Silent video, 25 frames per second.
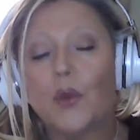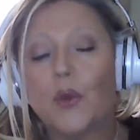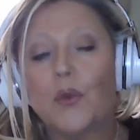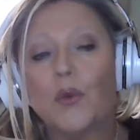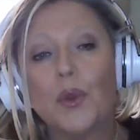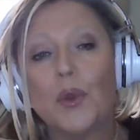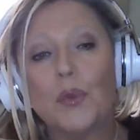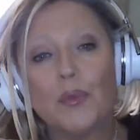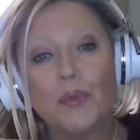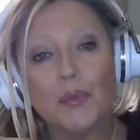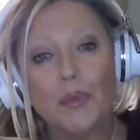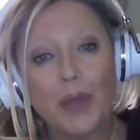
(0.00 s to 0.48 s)

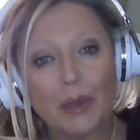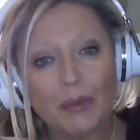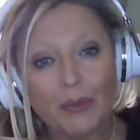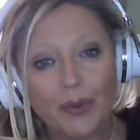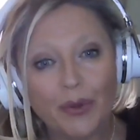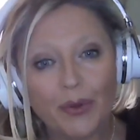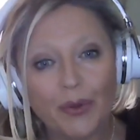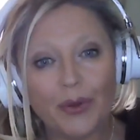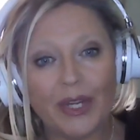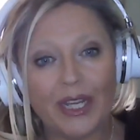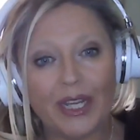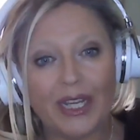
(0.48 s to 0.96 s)

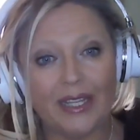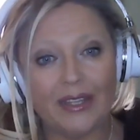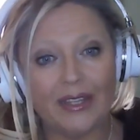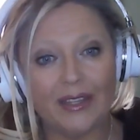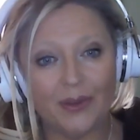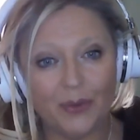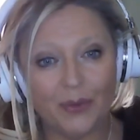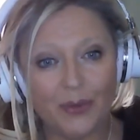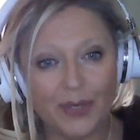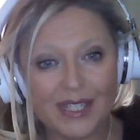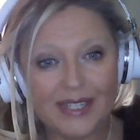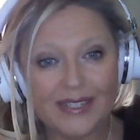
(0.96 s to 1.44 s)
remembering
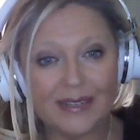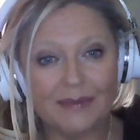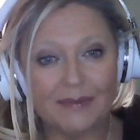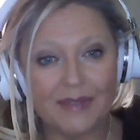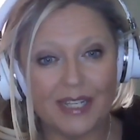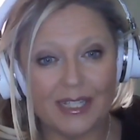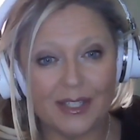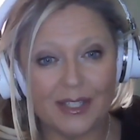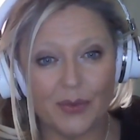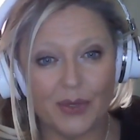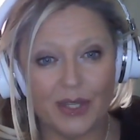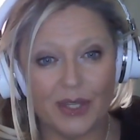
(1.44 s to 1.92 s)
the wisdom
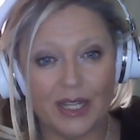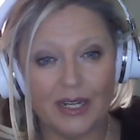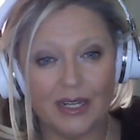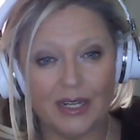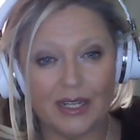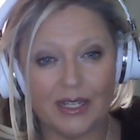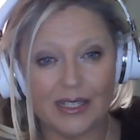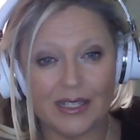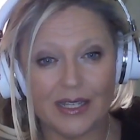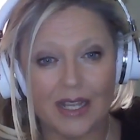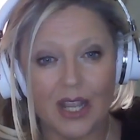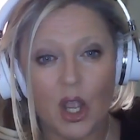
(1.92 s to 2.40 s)
that's within
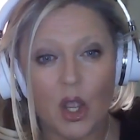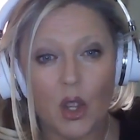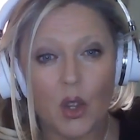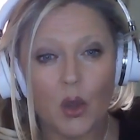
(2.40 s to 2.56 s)
us.